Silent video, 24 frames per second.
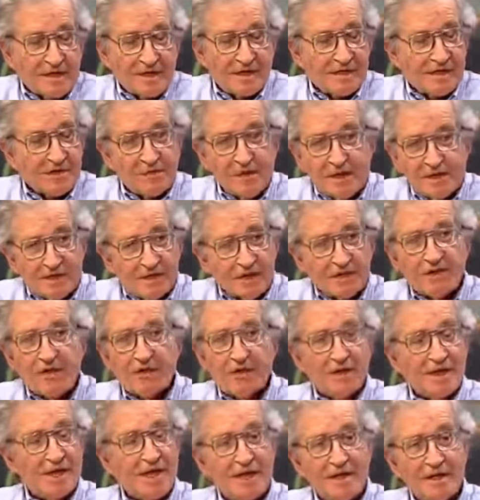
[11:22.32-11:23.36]
don't know what you
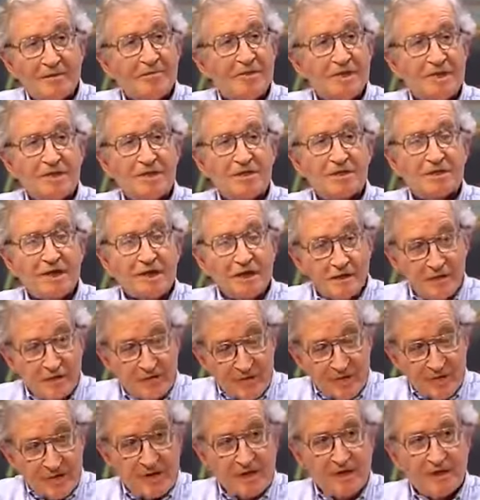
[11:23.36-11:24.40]
call that, but it's under
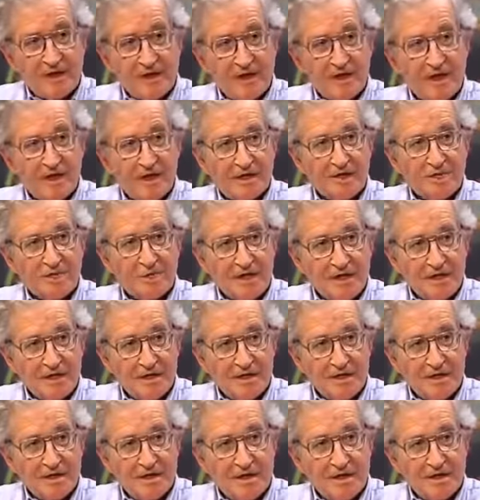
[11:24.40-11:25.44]
military
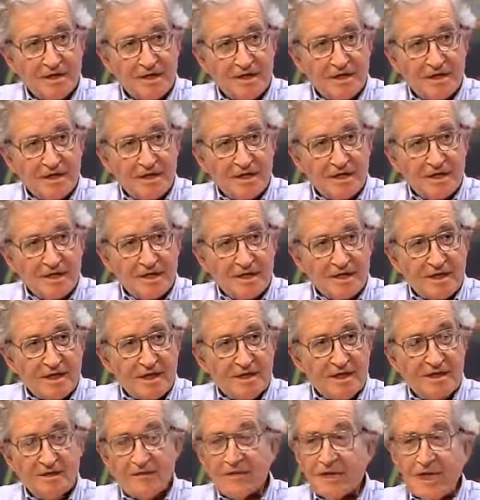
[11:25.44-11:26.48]
occupation.
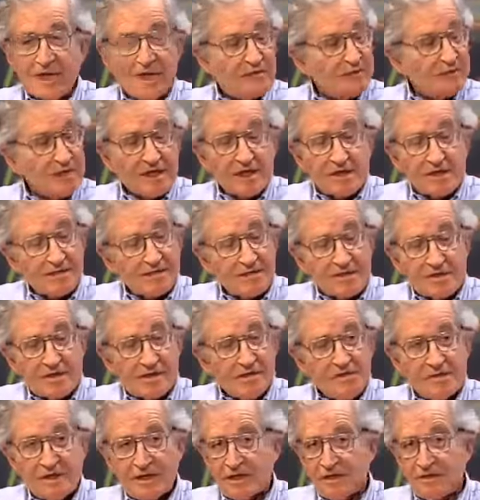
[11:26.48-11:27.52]
And if anyone else was
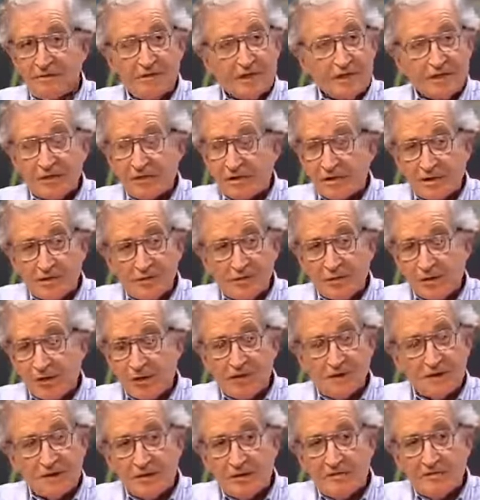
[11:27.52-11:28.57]
doing it, we'd call it a
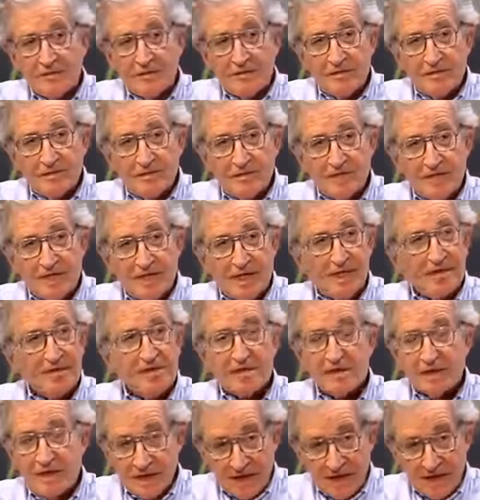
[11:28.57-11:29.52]
war crime. And